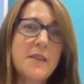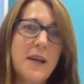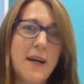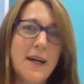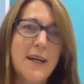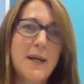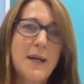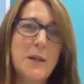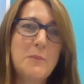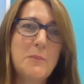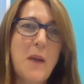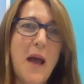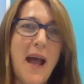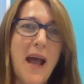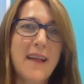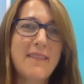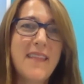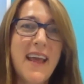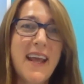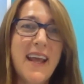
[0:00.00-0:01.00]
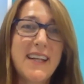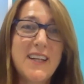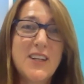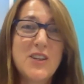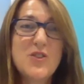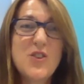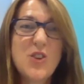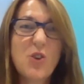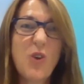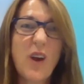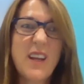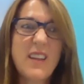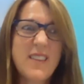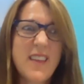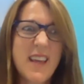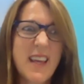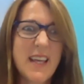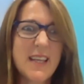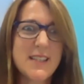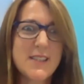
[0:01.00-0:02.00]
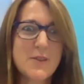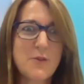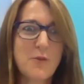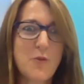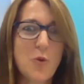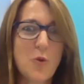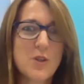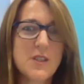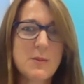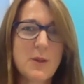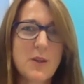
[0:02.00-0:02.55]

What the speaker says: And then the great thing is, of course,